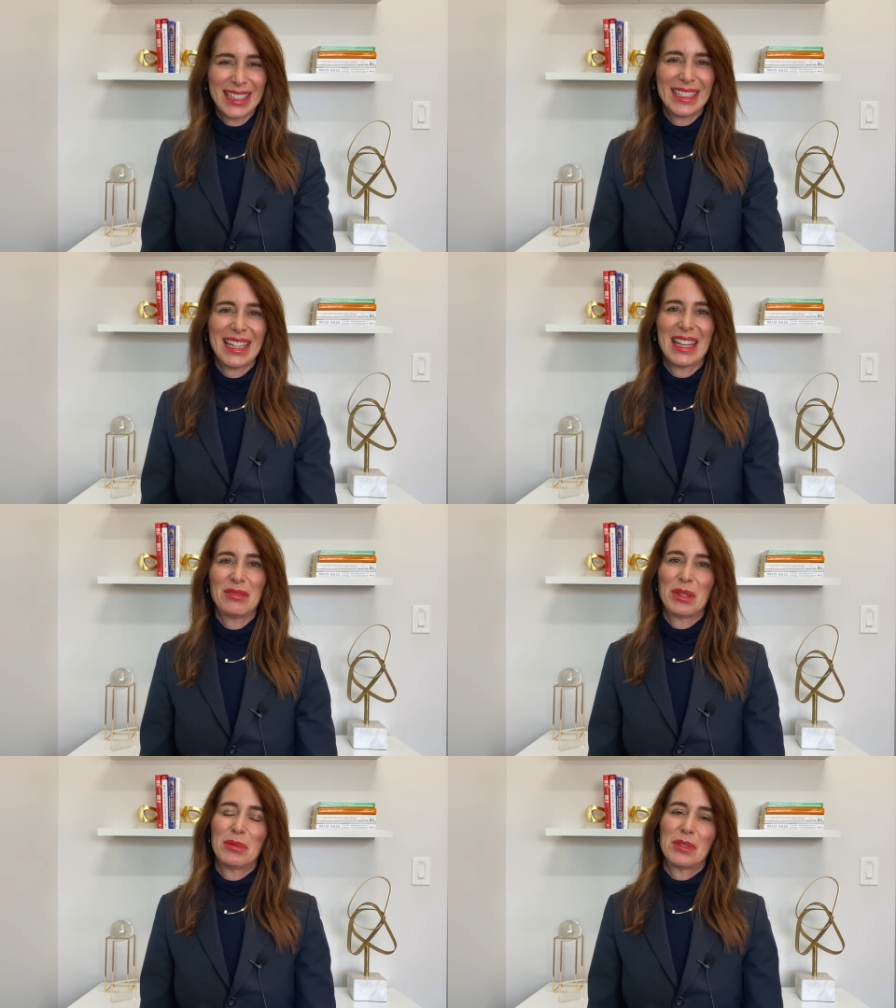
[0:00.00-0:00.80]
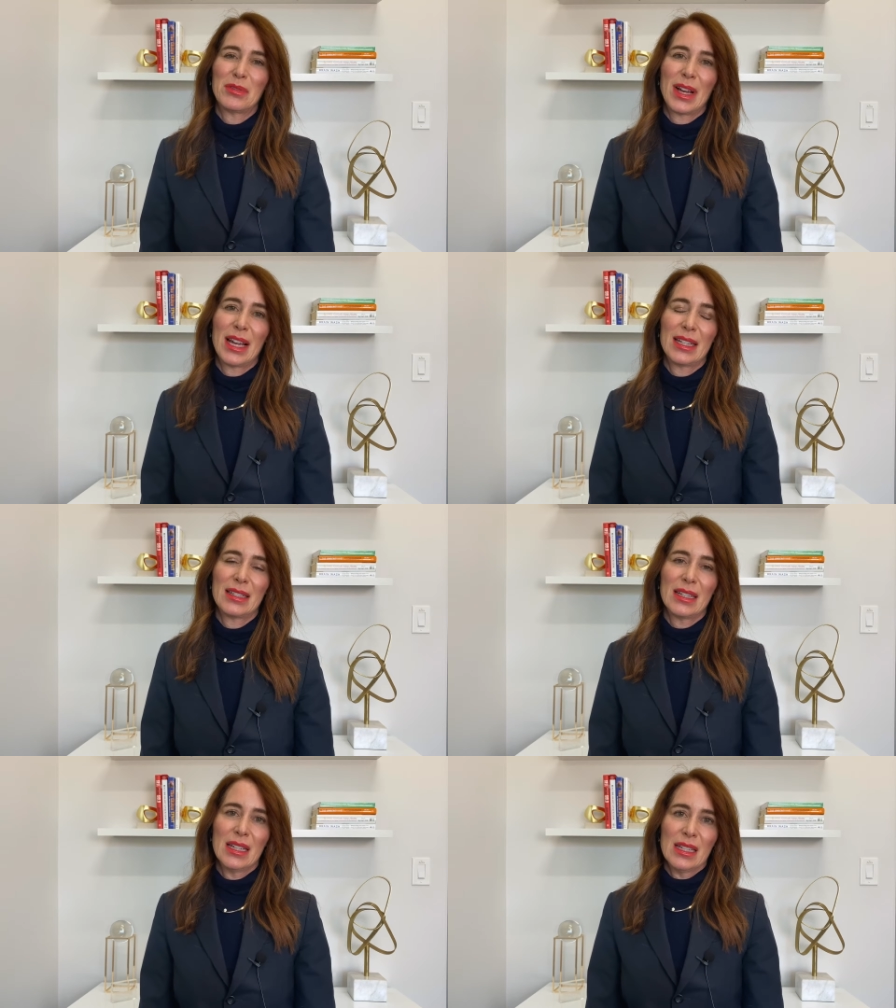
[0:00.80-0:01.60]
it, and we will
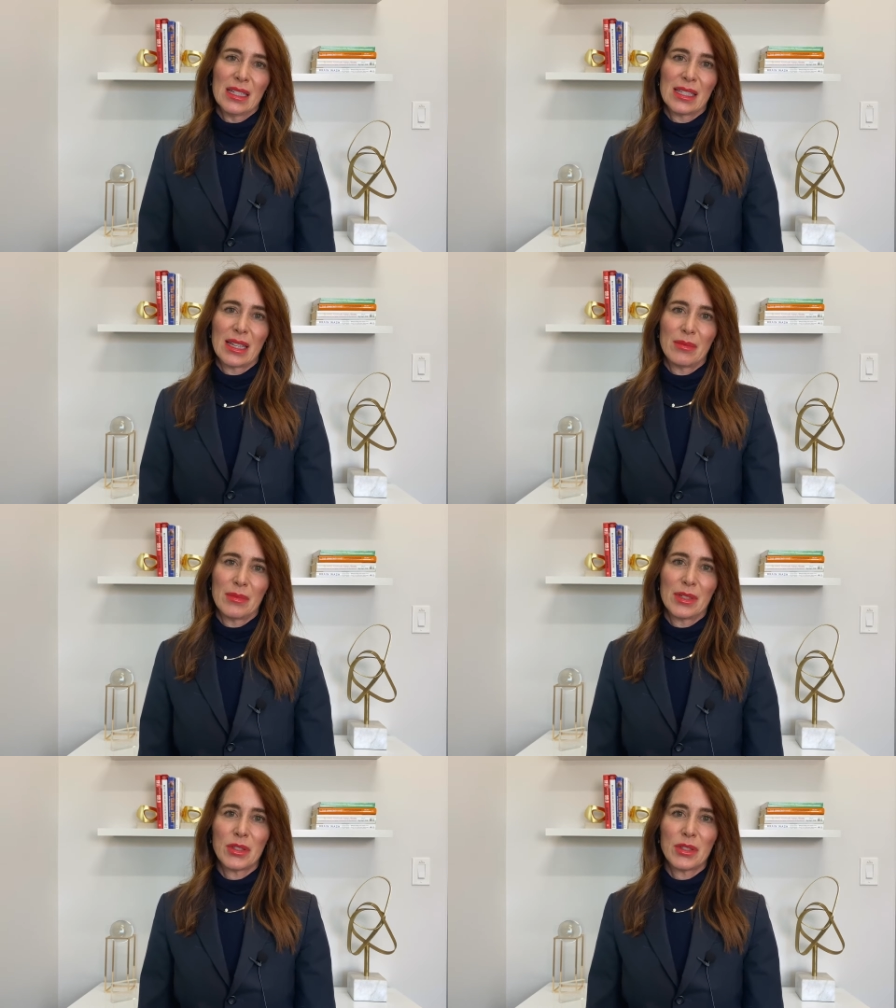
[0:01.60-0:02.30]
find some